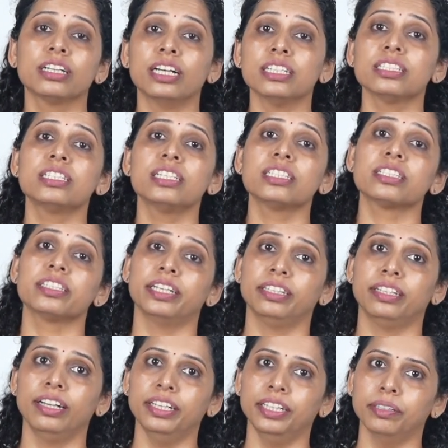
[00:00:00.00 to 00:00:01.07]

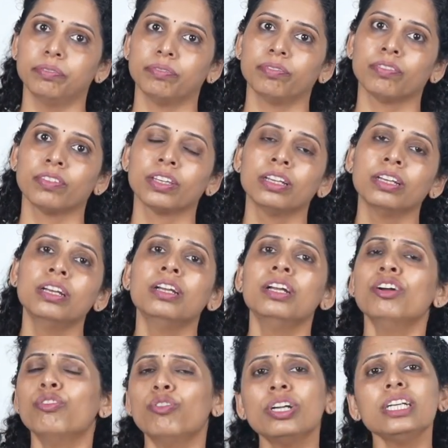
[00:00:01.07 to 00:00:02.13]
consistently.
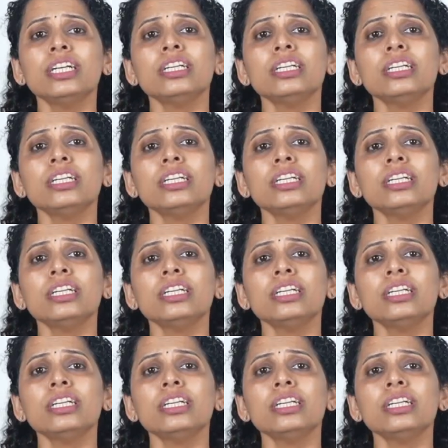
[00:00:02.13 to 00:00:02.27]
What